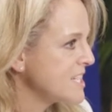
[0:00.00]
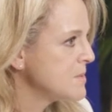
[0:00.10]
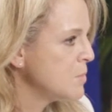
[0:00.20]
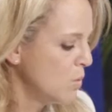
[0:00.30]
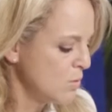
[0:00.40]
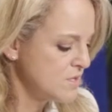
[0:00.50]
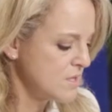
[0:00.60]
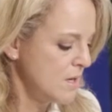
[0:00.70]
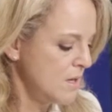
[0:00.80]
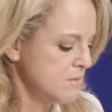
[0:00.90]

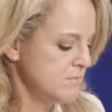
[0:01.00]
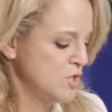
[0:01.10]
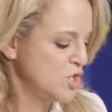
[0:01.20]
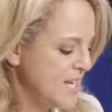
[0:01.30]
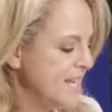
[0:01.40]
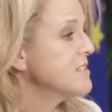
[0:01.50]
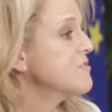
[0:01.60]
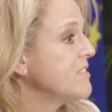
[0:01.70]
exports are machines,